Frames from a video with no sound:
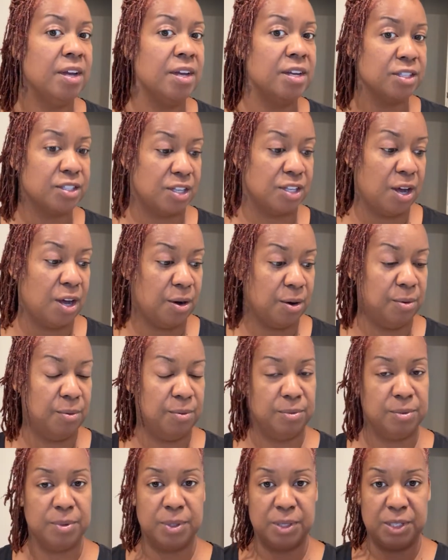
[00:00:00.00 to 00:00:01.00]

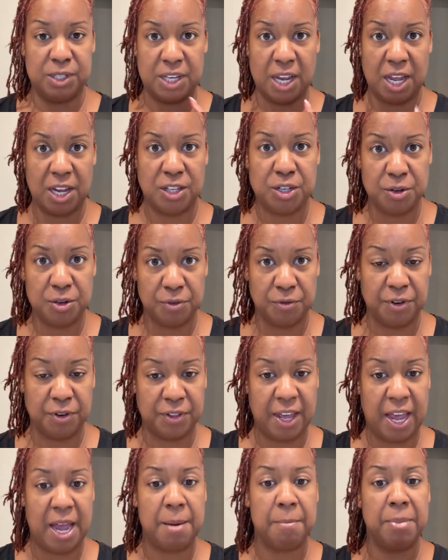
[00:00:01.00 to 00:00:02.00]
So stay tuned for
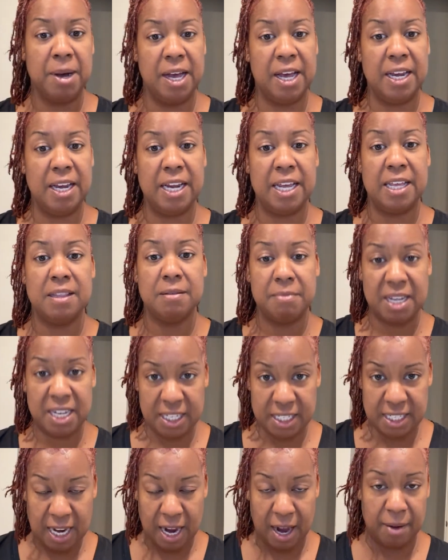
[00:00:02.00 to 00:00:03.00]
that. But in the
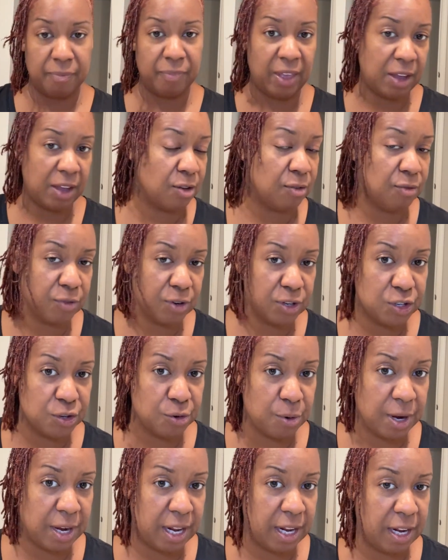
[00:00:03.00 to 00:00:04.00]
meantime, thank you for
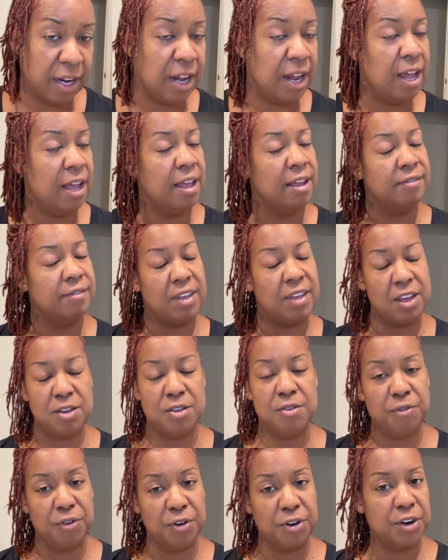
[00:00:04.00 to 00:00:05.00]
joining. Thank
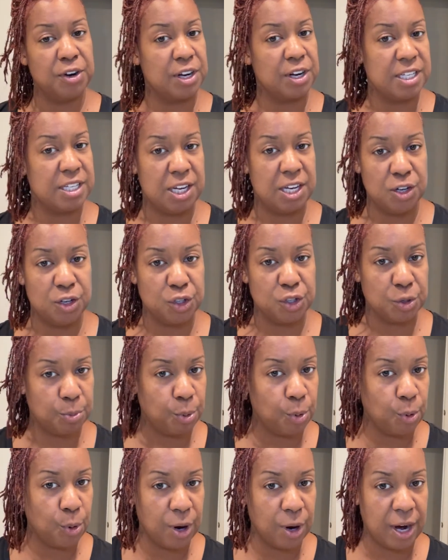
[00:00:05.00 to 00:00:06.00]
you for your continued
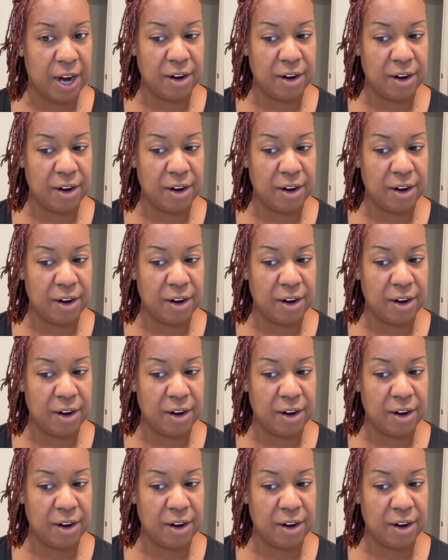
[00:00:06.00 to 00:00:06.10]
support.